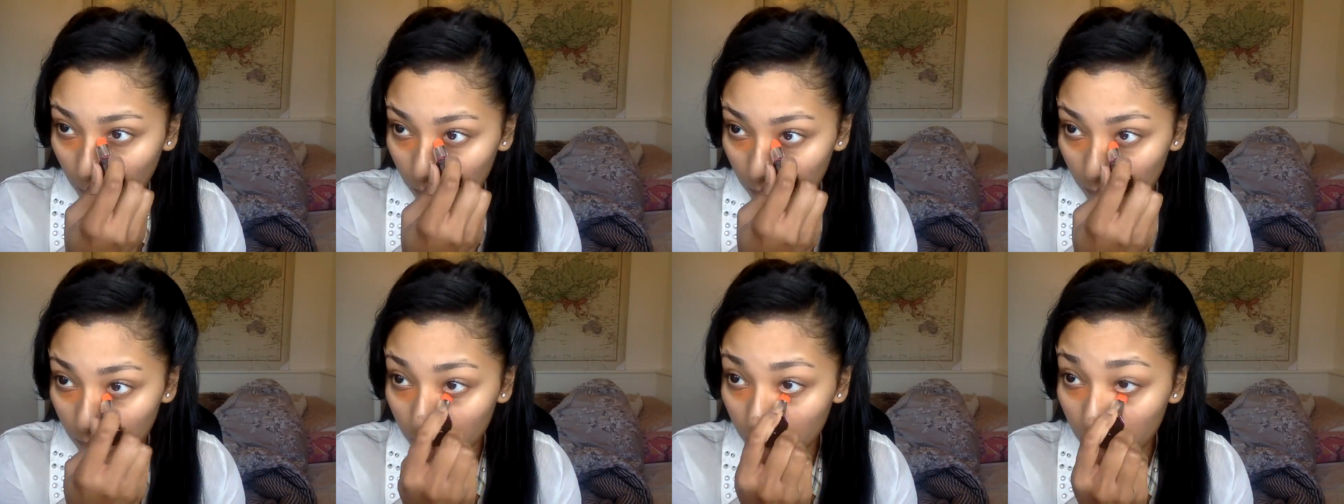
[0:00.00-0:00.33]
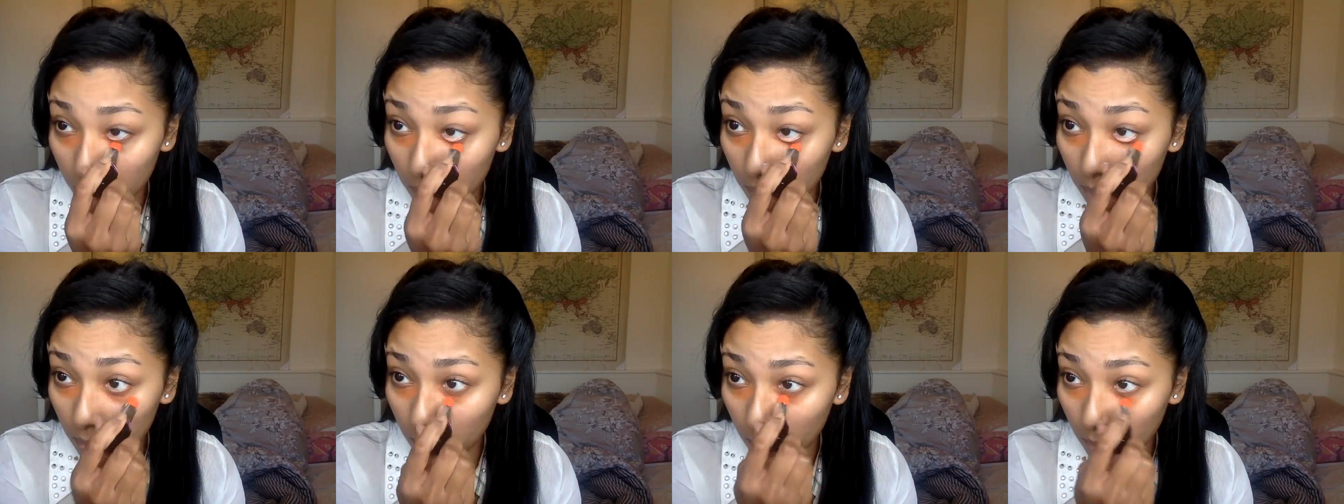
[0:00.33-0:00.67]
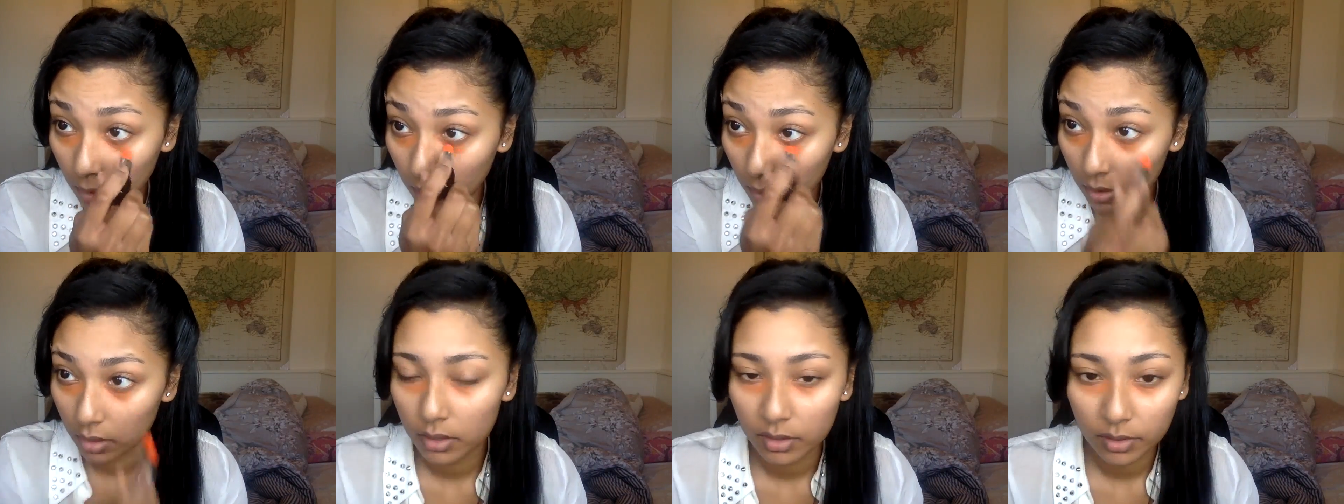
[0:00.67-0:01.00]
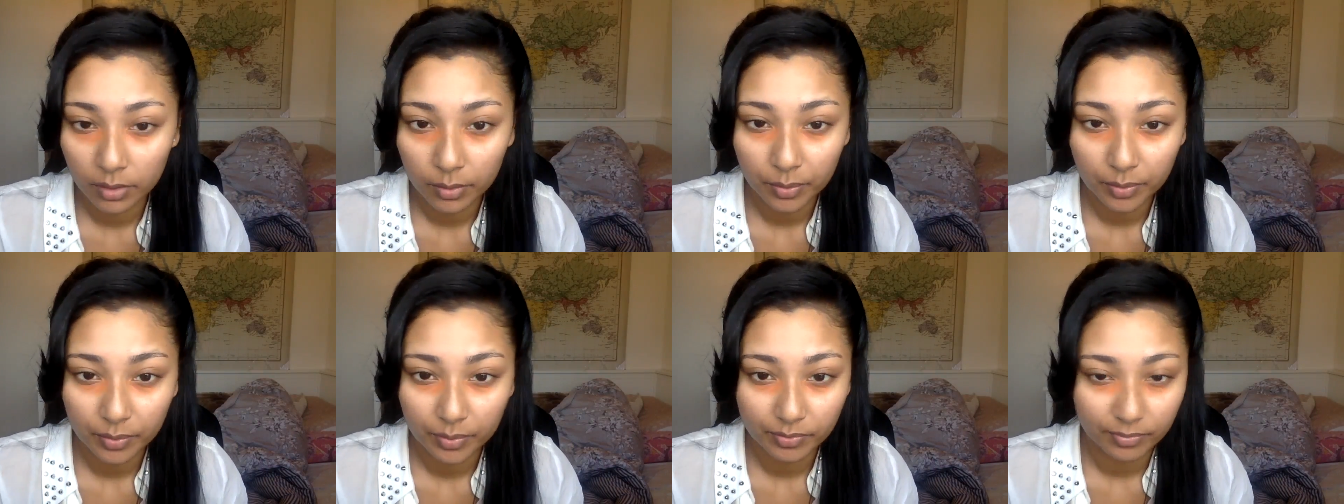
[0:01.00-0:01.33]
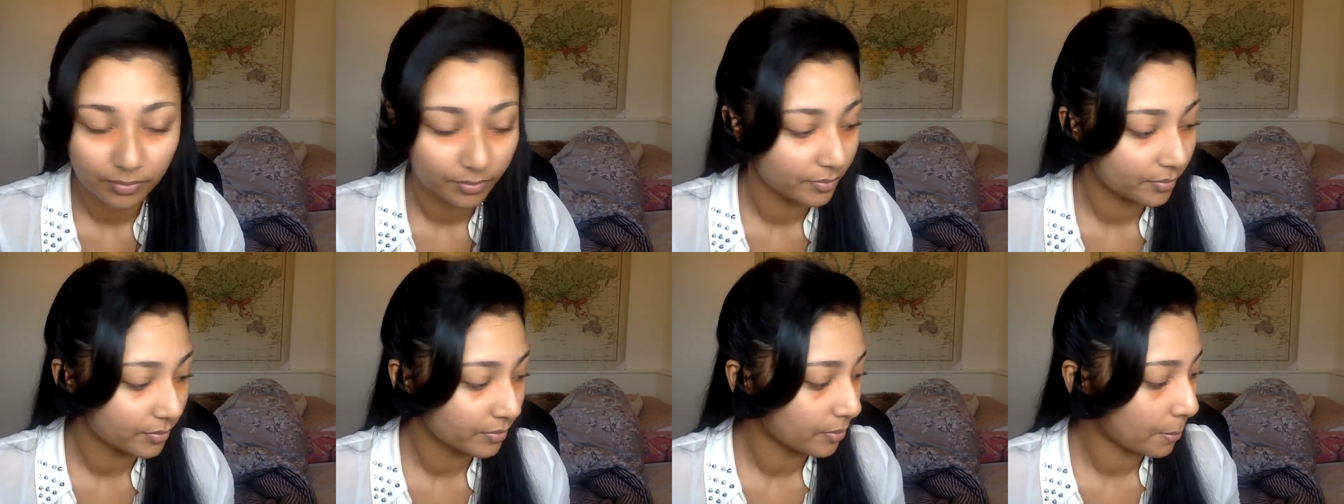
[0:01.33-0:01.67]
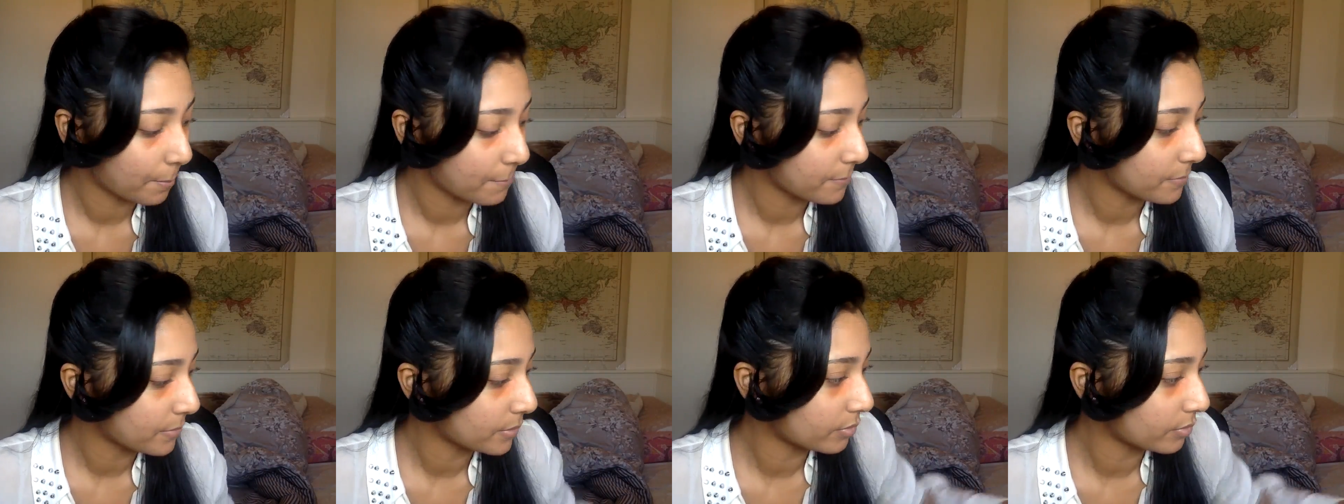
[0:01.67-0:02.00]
It's like a really cheap one, doesn't matter, just an